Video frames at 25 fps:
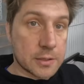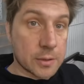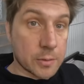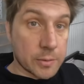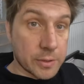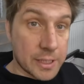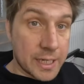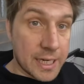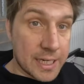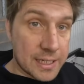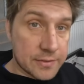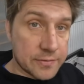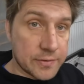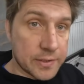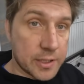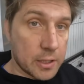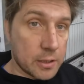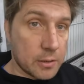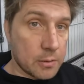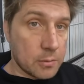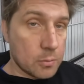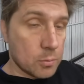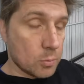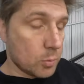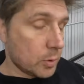So on the next
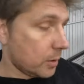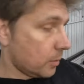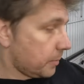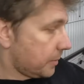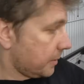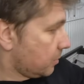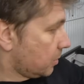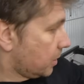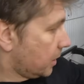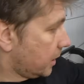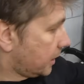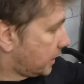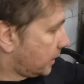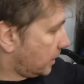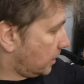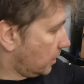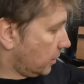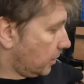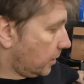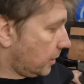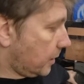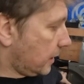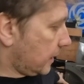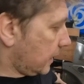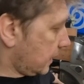video, we'll be working
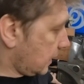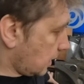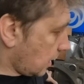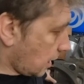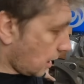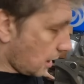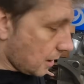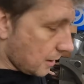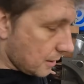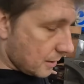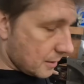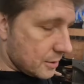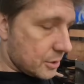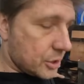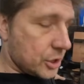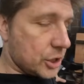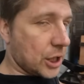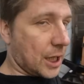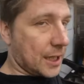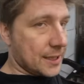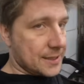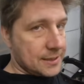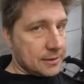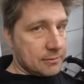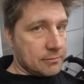on the
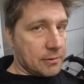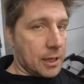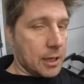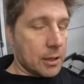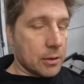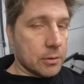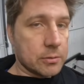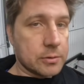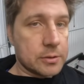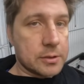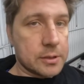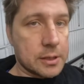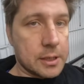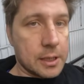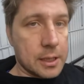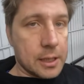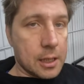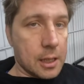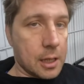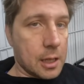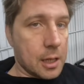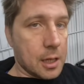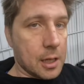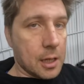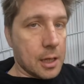chassis rails
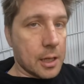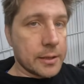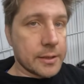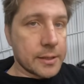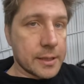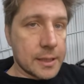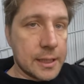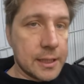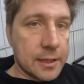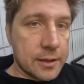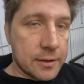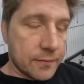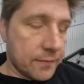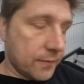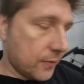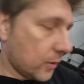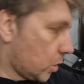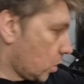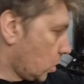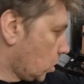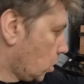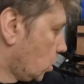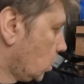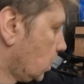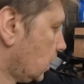that are underneath the
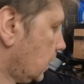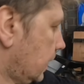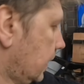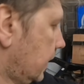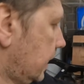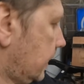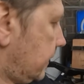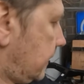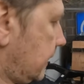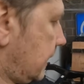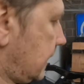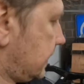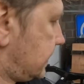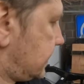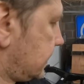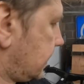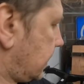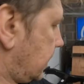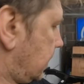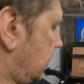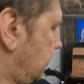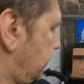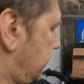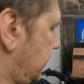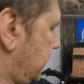floor. These are
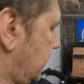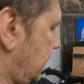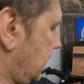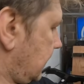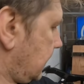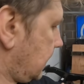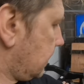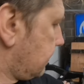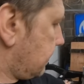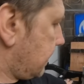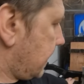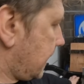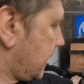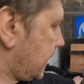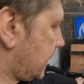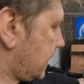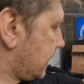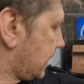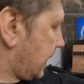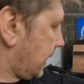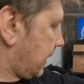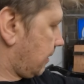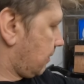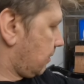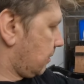going to be
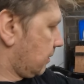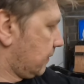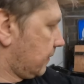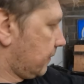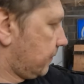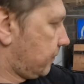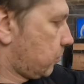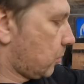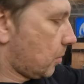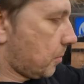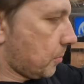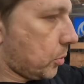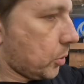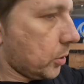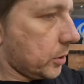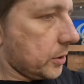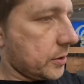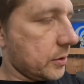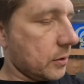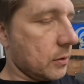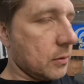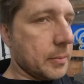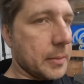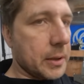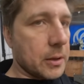made out of
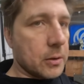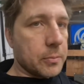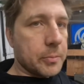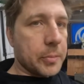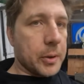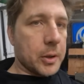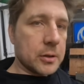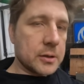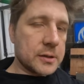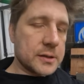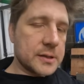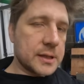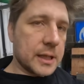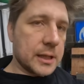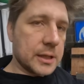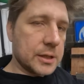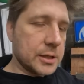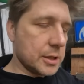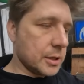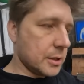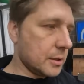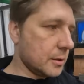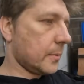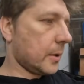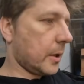1.2 mil box
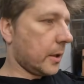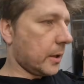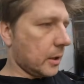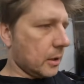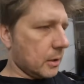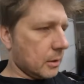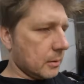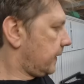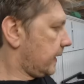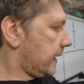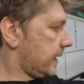section. No, they're not.